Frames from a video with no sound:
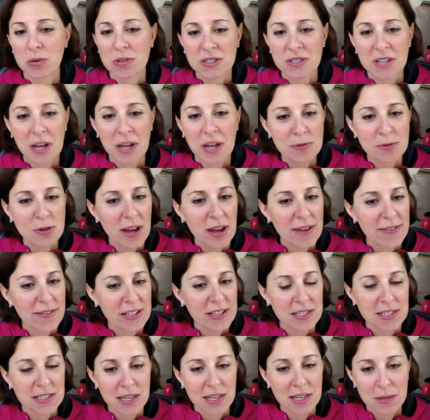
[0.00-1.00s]
stop traffic
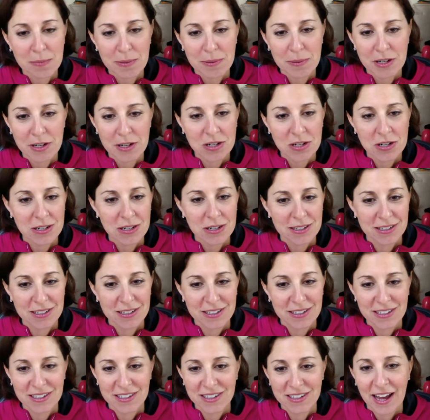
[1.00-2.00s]
to take a picture
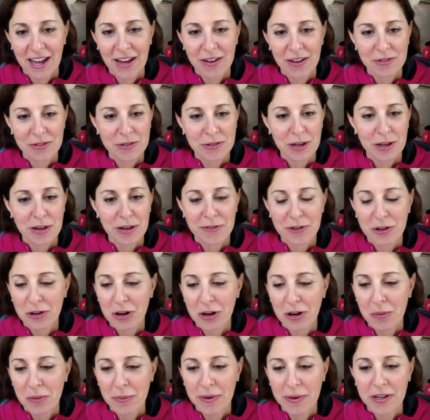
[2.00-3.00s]
out of your
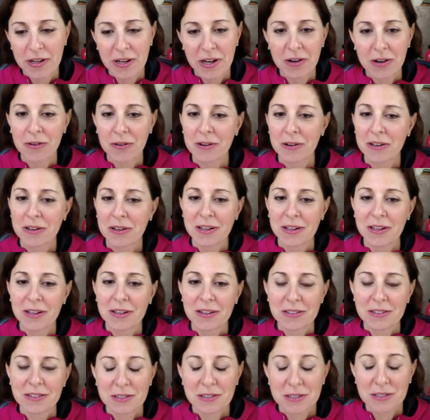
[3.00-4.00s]
car window.
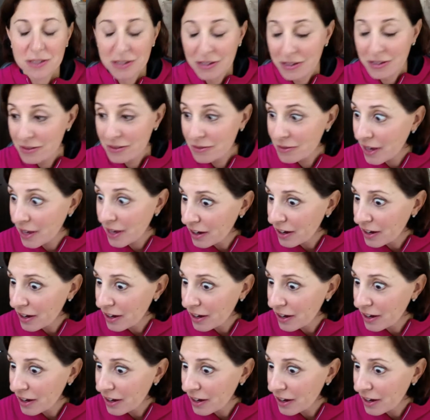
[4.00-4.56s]
Get